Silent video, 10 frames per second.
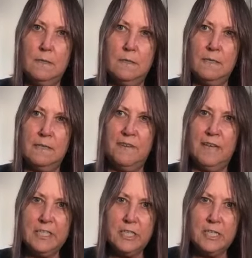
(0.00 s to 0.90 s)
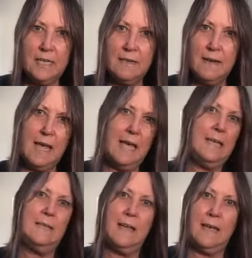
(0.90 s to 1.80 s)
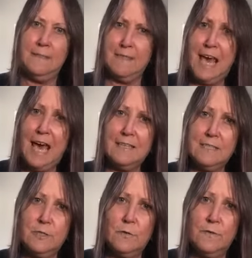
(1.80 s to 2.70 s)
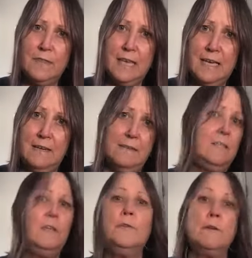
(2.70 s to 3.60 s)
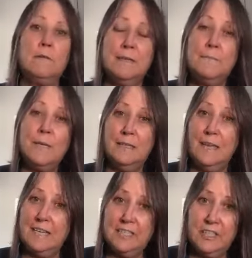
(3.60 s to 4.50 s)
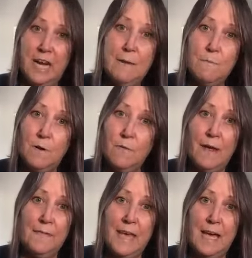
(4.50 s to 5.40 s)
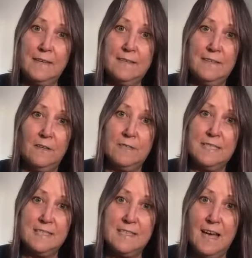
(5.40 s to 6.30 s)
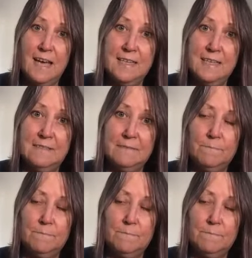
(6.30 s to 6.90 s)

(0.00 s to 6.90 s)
eviction and that sort of thing, there can be a lot of shame around that in our society.